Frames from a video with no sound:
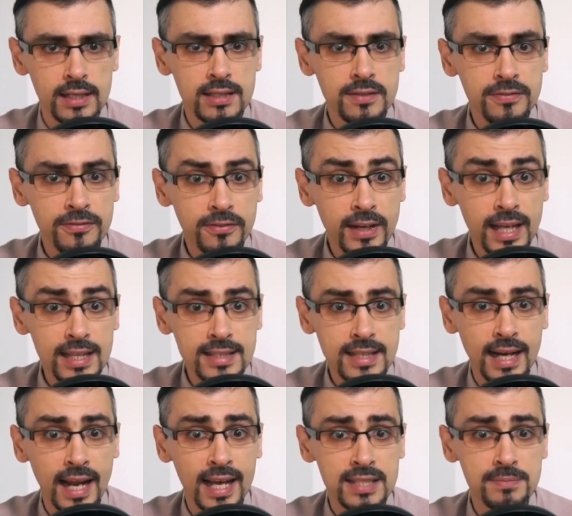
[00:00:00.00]
It's a phrase
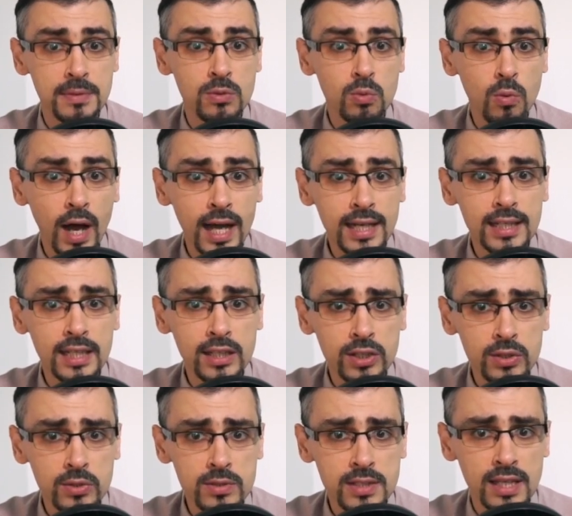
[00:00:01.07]
that has been widely
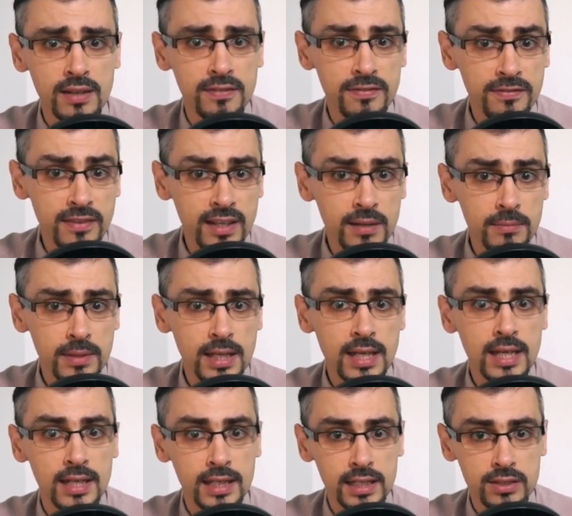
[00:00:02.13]
used in film,
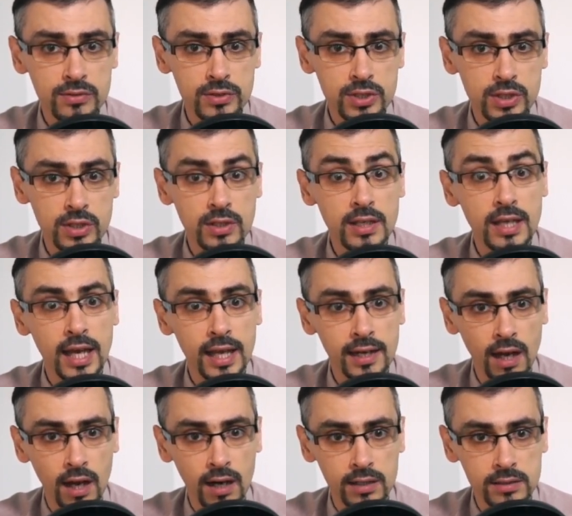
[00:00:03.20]
literature, and
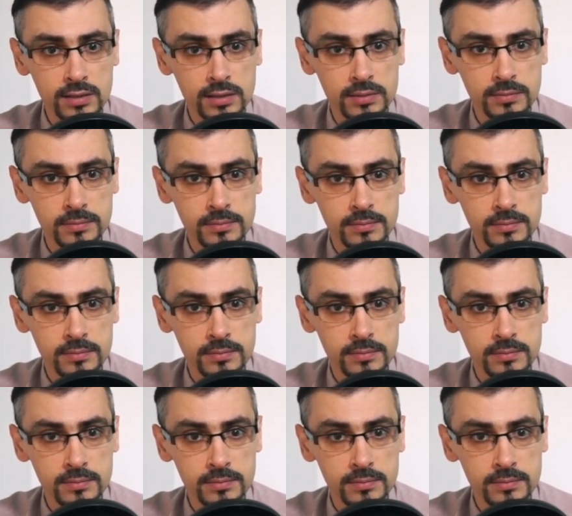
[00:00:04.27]
art.